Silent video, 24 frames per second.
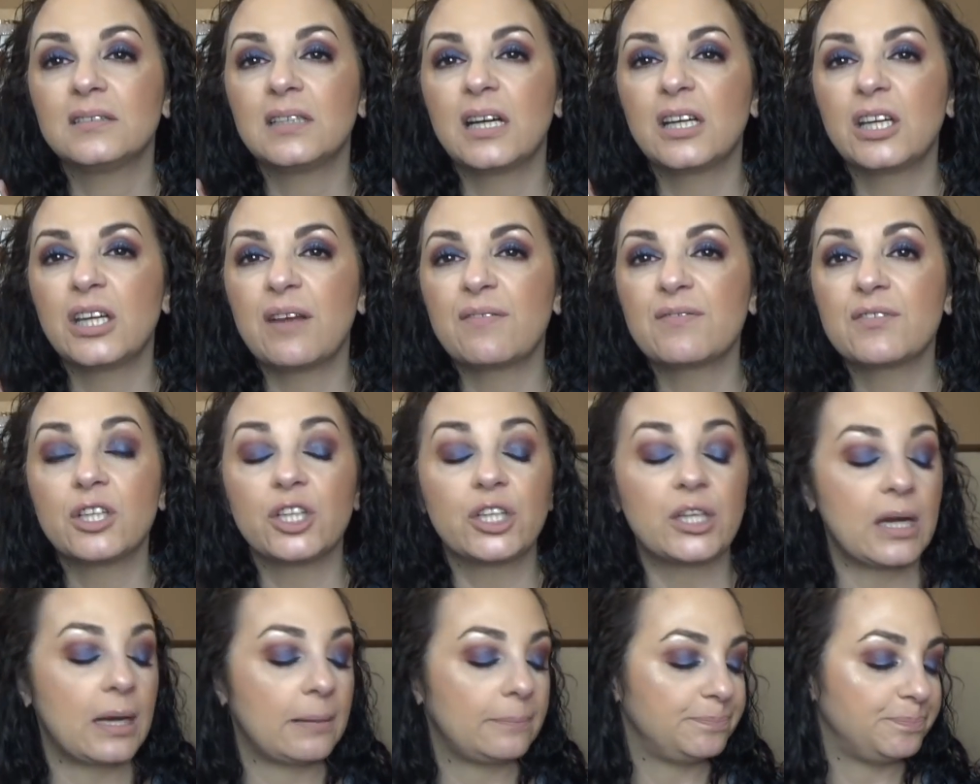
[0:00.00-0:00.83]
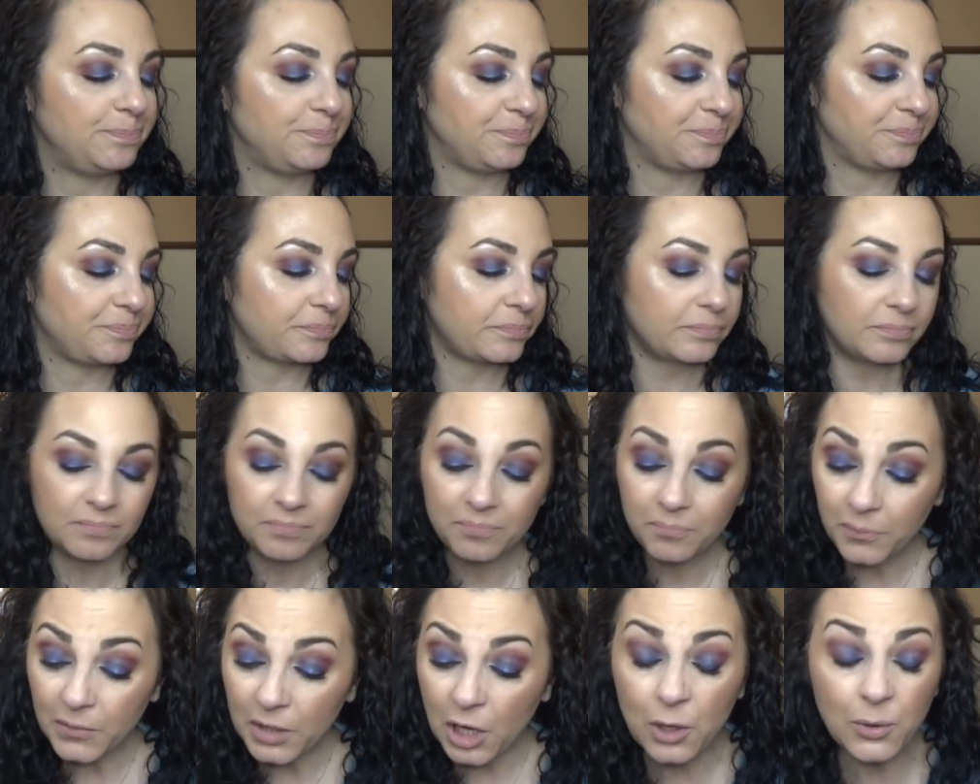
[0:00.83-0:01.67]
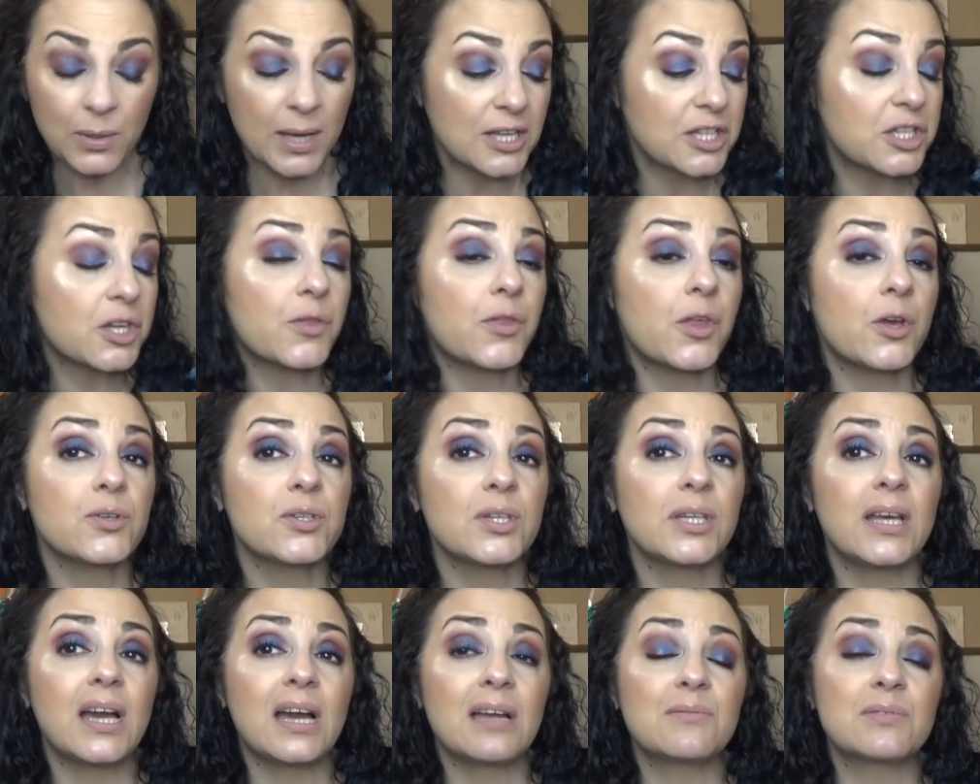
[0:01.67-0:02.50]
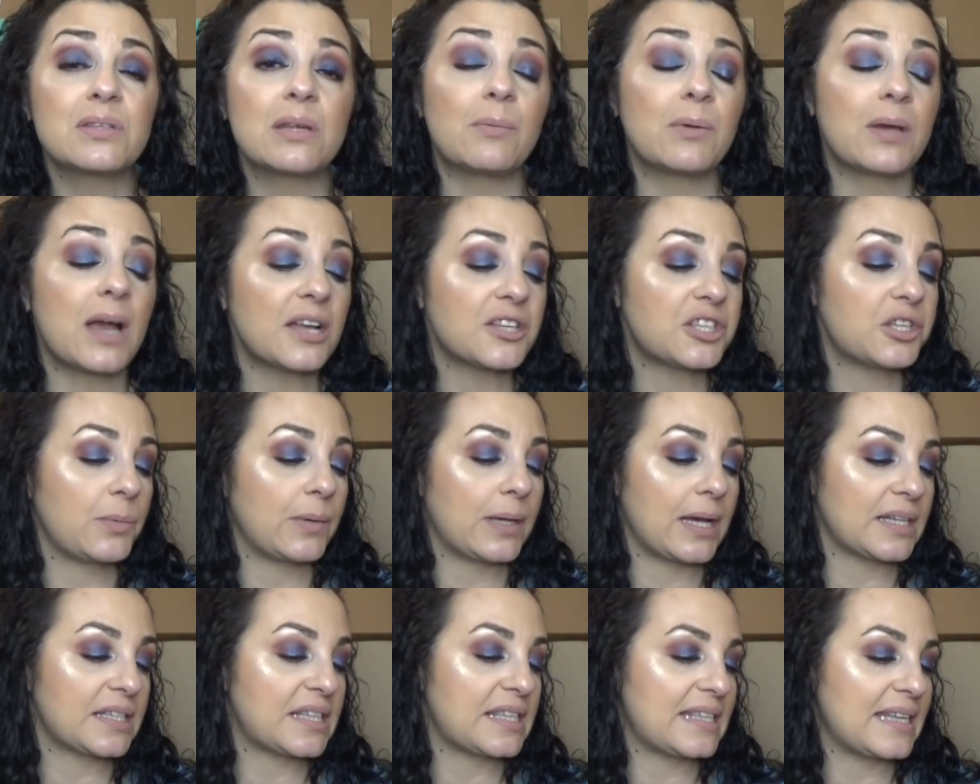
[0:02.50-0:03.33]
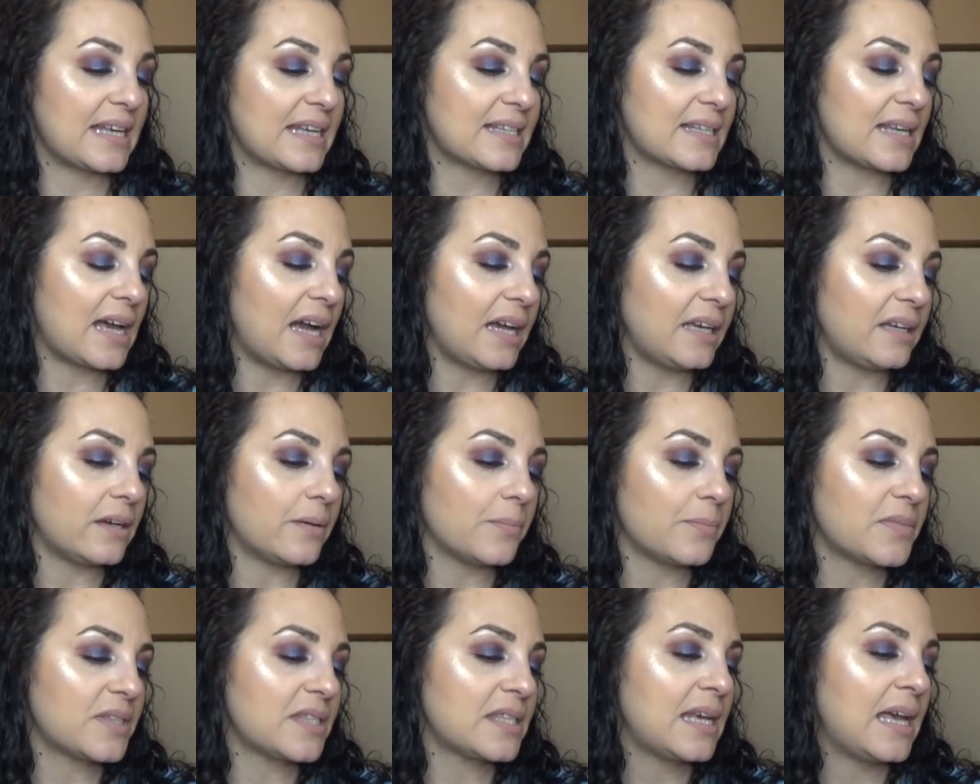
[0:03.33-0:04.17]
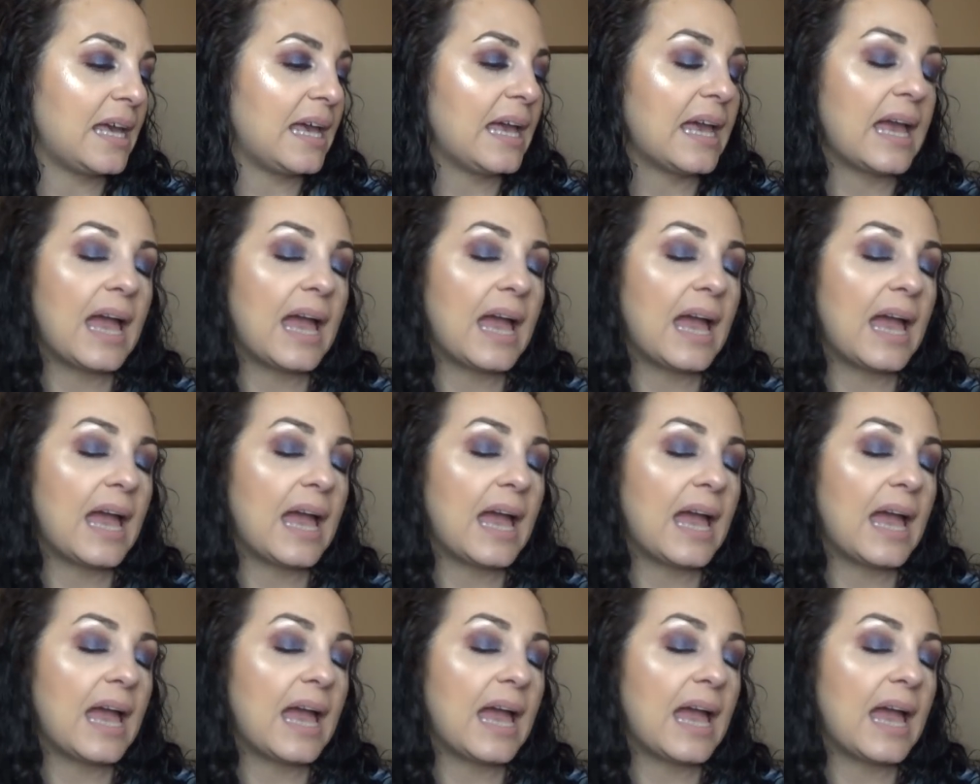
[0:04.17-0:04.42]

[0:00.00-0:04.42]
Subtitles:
I'm going to have to look it up. Okay, so those are the items that we got. So we got six items.